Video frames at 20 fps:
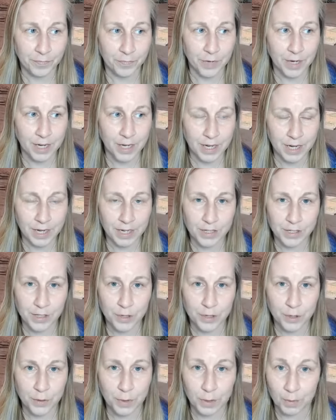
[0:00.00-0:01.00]
we need
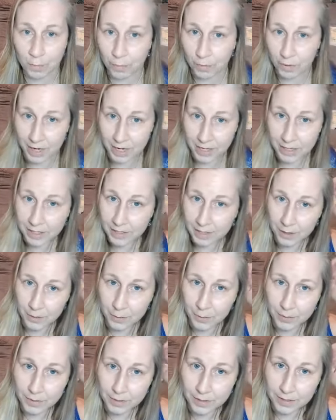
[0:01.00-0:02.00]
to embrace
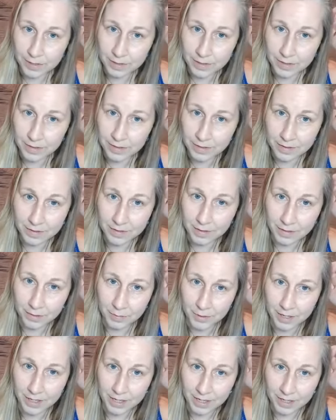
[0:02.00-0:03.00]
those.
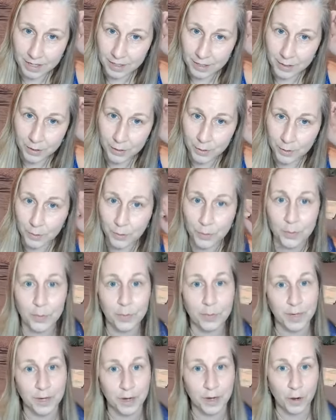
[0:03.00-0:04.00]
We need
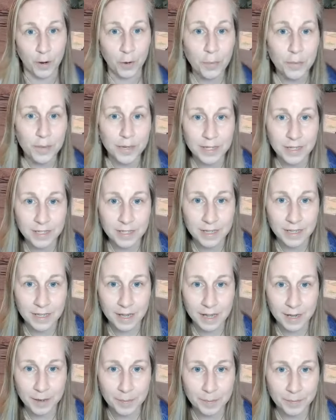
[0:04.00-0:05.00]
to be open to
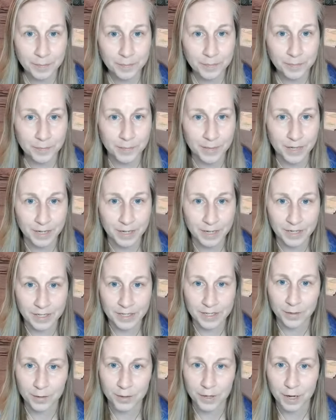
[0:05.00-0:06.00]
them because
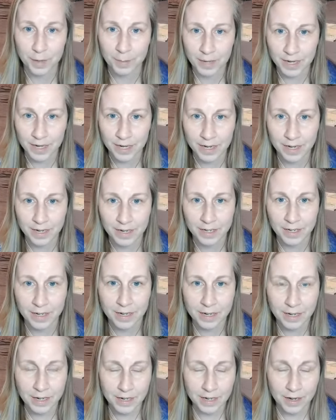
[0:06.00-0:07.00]
they're coming in.
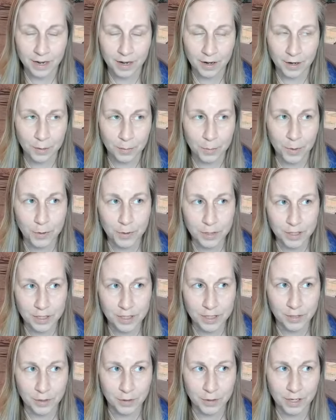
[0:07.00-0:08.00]
Our
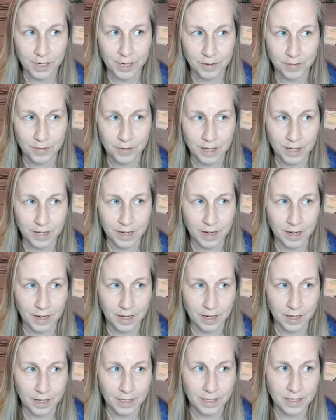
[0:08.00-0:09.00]
emotions are giving
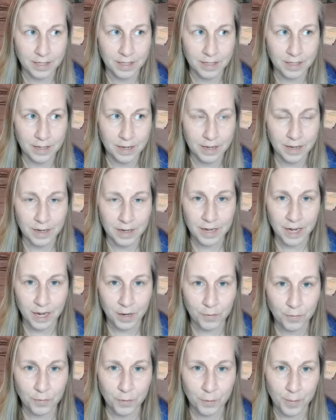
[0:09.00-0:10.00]
us
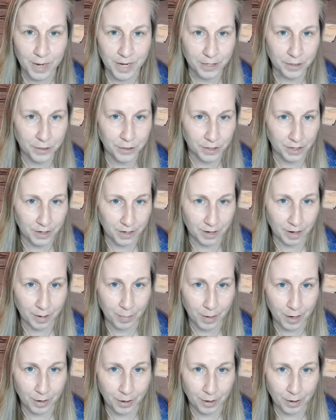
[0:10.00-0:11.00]
information
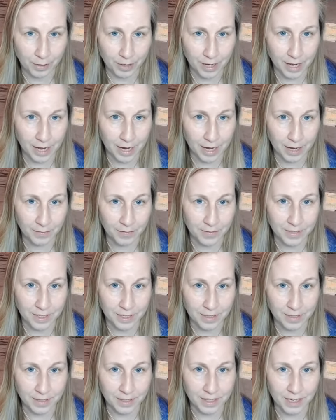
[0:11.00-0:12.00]
about our lives
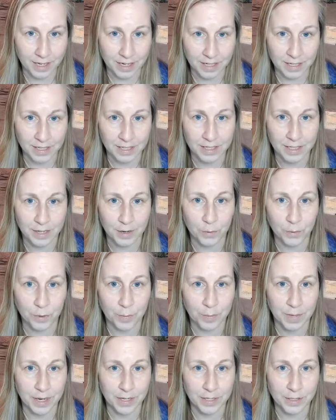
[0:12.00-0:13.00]
and things that we're
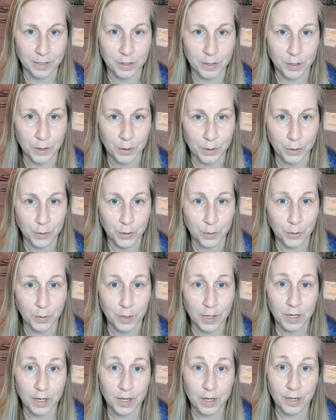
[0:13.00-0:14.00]
meant to
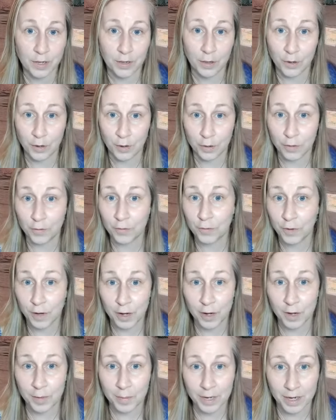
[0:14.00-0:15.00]
learn
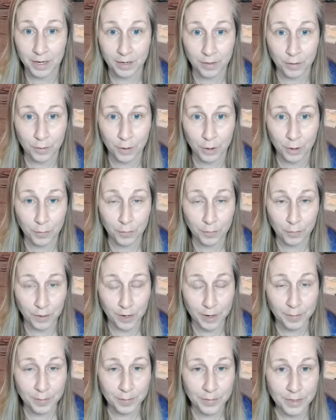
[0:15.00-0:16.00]
from and grow
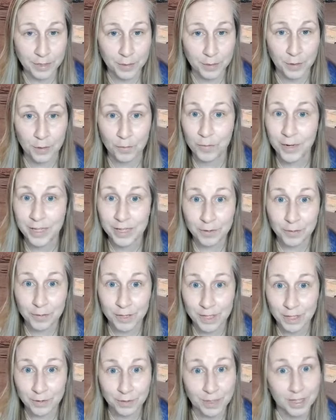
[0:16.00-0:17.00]
from. So they're really,
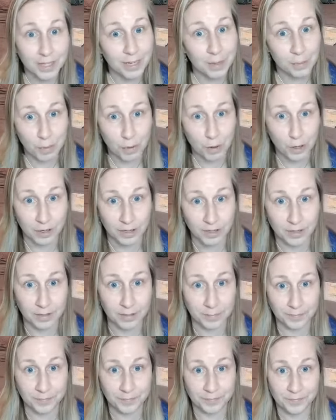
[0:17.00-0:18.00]
really, really
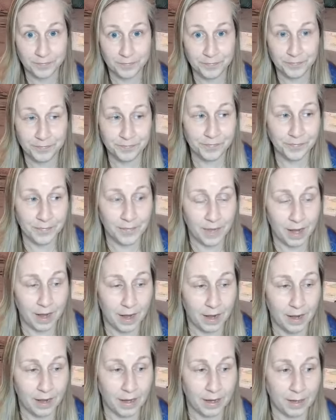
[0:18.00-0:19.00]
important.
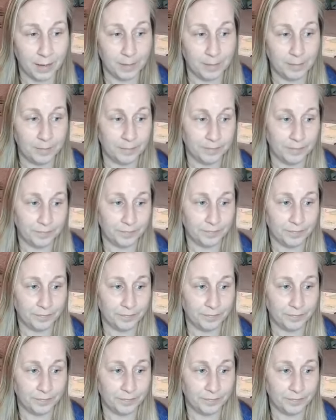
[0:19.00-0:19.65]
And